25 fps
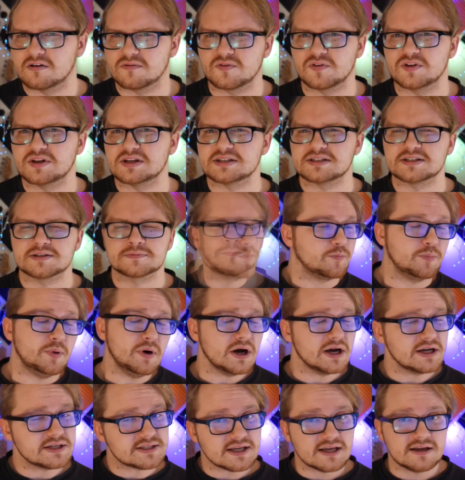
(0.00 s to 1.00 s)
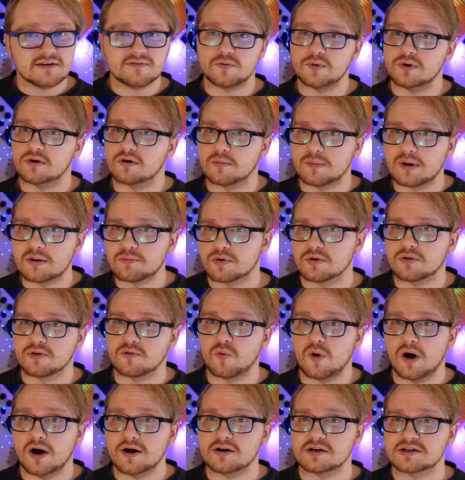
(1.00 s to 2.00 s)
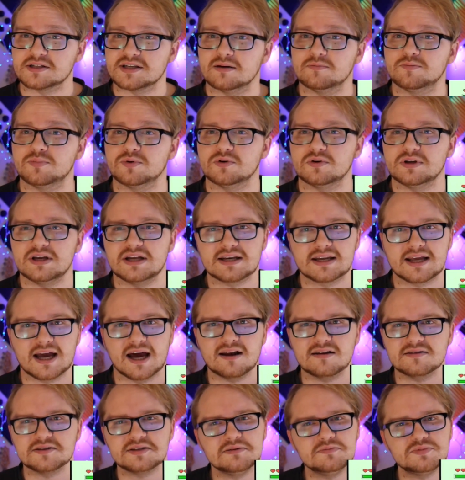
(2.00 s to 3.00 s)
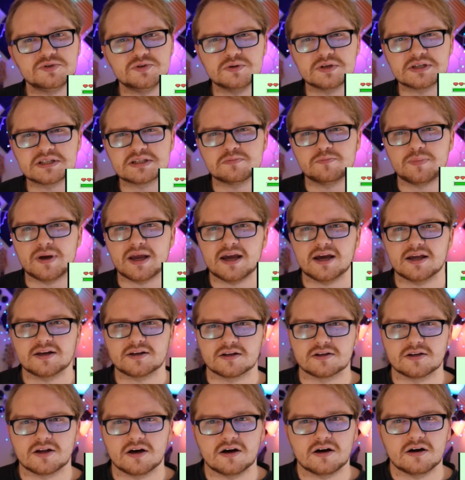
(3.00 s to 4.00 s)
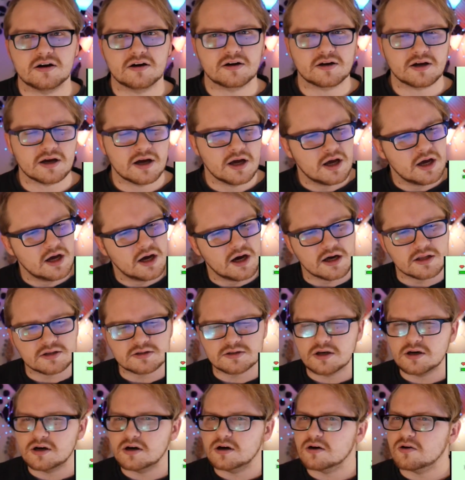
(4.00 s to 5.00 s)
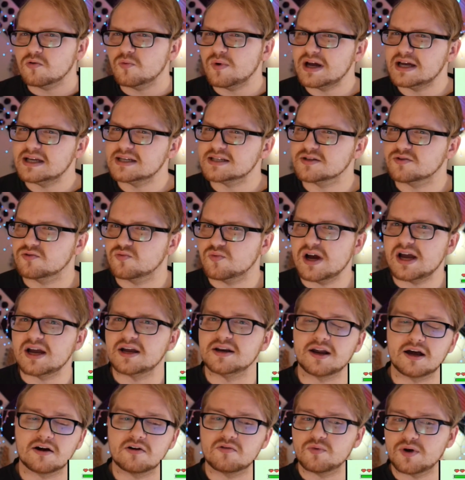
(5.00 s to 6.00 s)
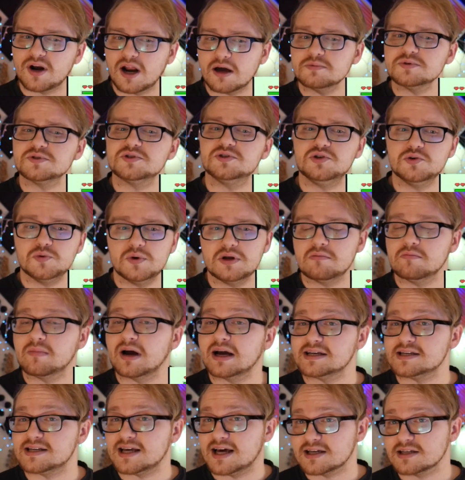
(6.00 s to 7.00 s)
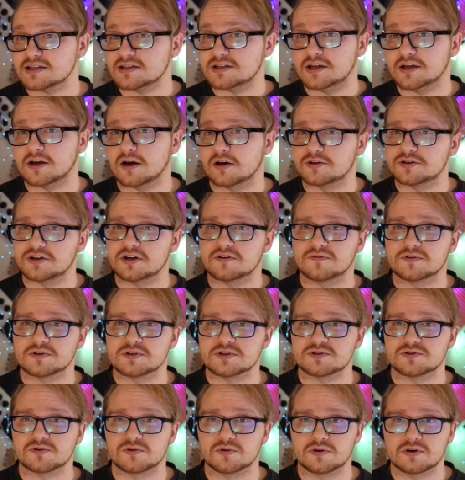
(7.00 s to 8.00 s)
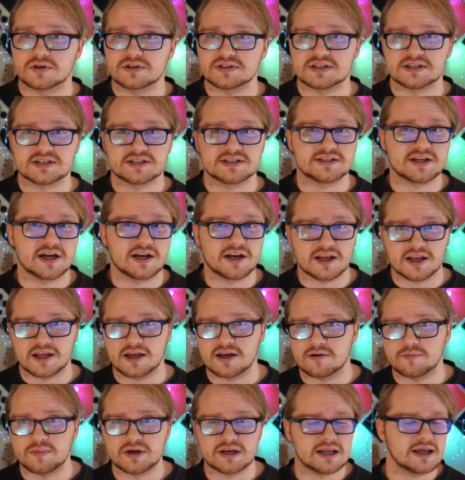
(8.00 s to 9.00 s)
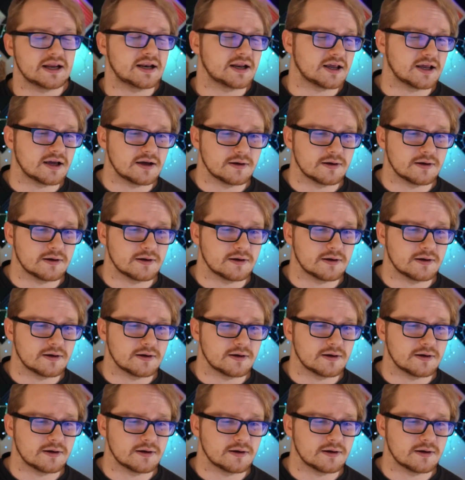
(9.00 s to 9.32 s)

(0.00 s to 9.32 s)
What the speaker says: of this, but if we remember the water temple, it kind of seems to expand along a long ways away. Now, when I was doing my testing on the different swords and stunning him and hitting